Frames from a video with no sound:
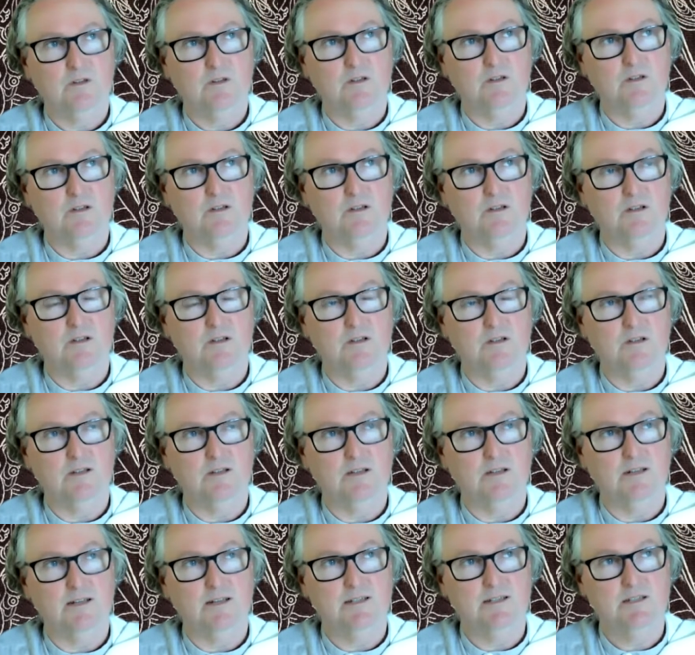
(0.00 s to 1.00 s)

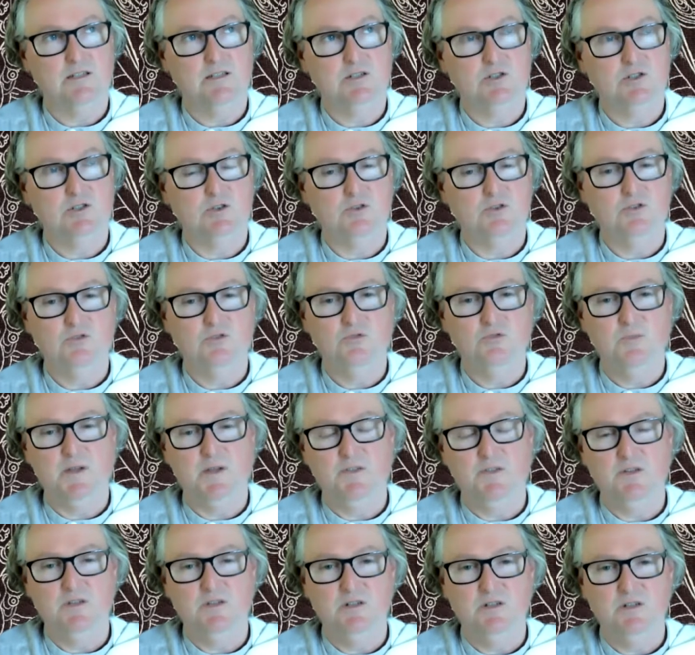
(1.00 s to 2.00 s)
an external
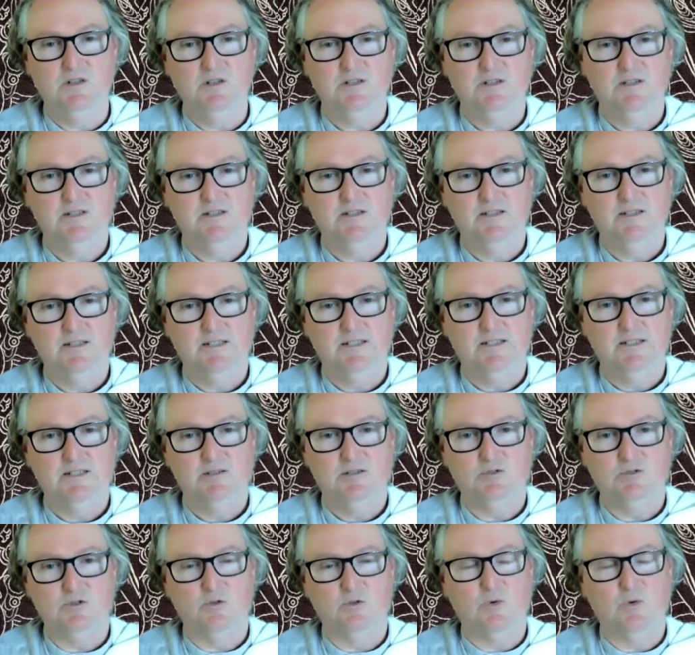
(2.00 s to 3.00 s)
method
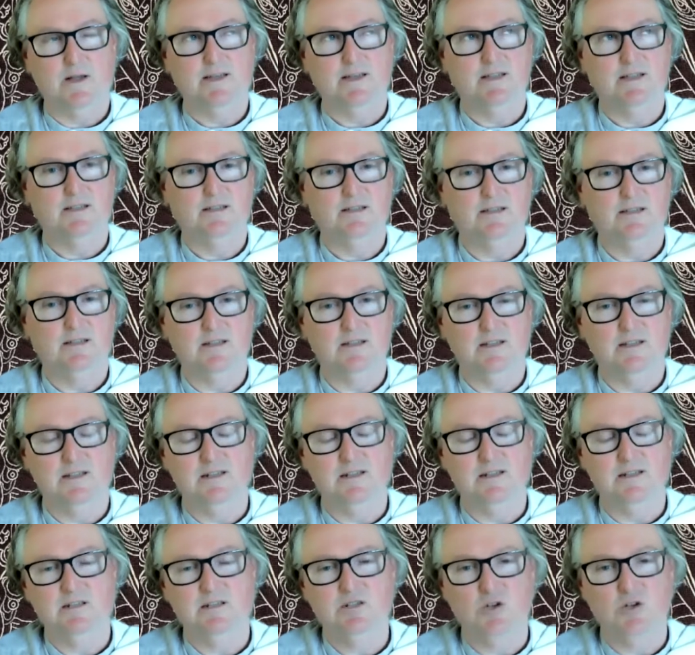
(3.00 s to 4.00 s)
to awaken the
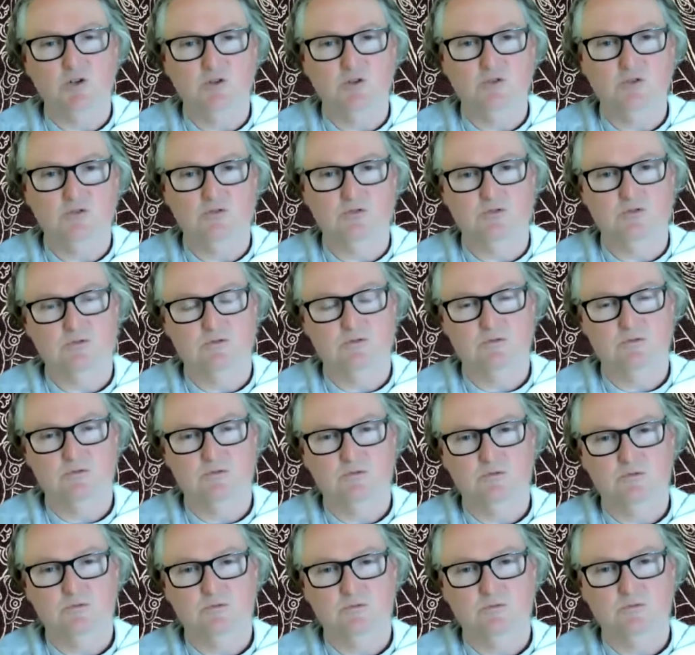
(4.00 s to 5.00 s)
internal
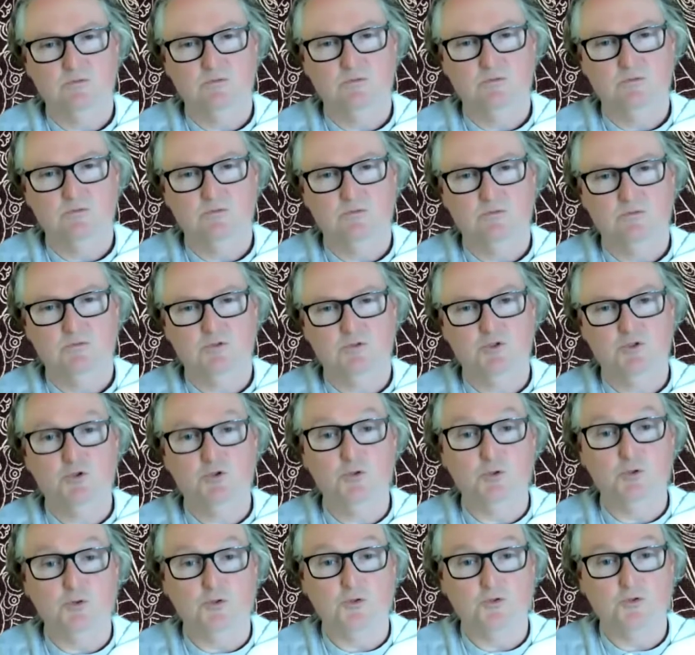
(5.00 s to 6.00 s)

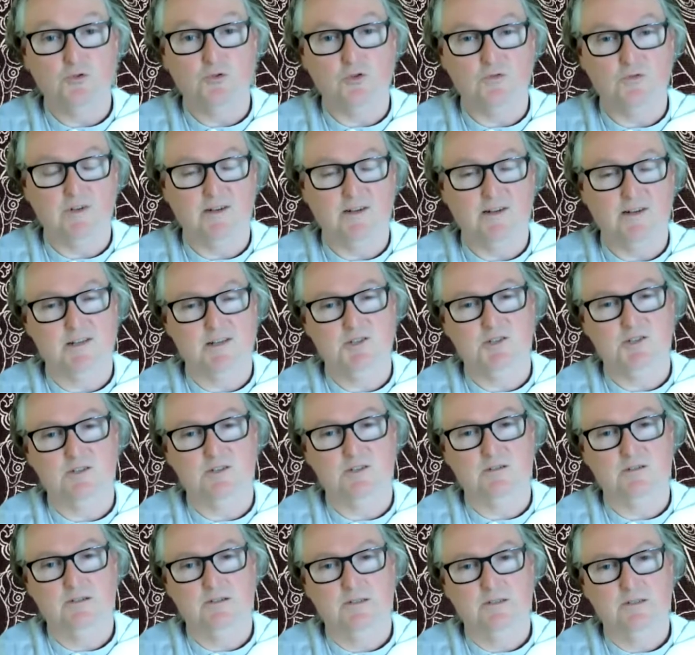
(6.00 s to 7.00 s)
truth of our nature.
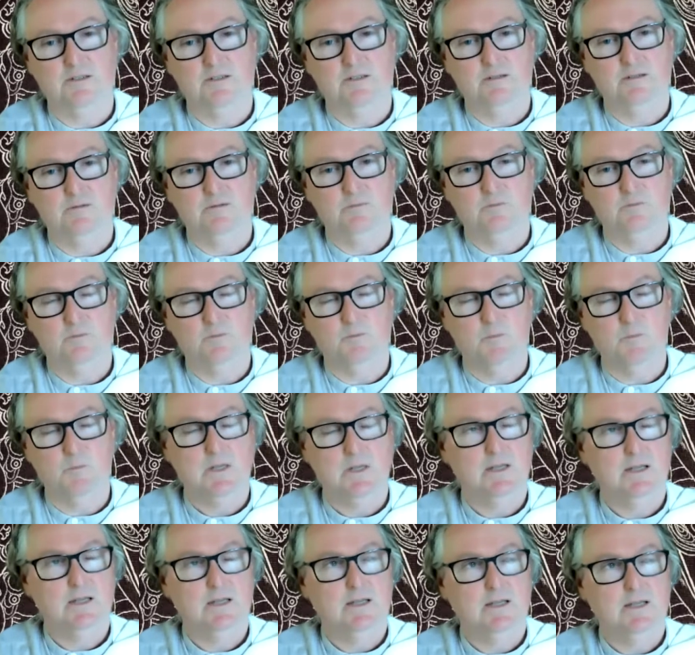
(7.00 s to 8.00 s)

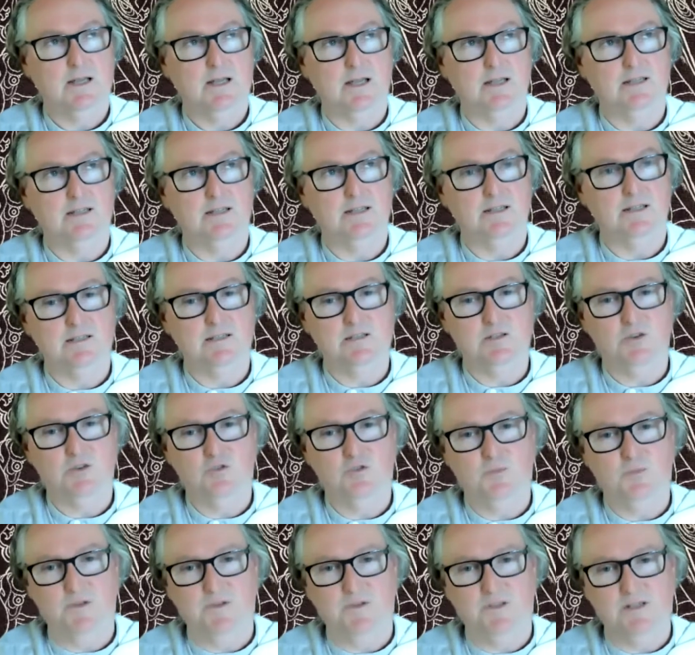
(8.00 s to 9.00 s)
And the
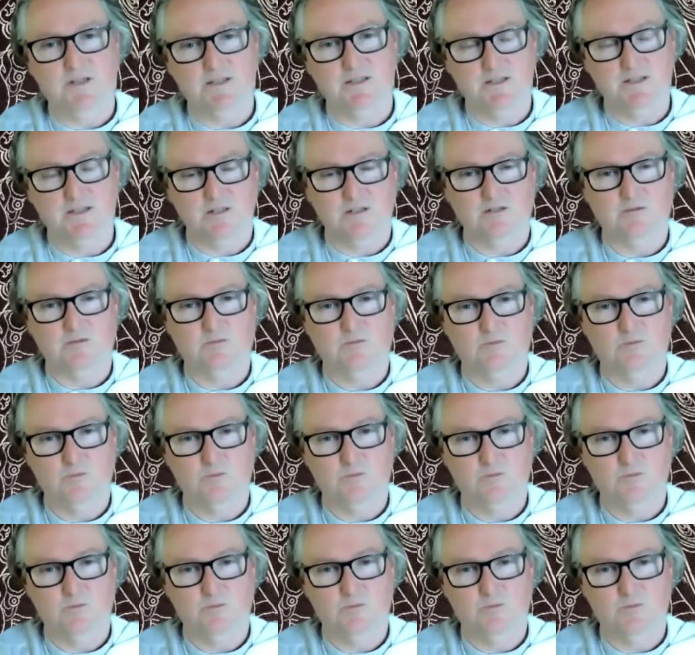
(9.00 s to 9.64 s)
external method is to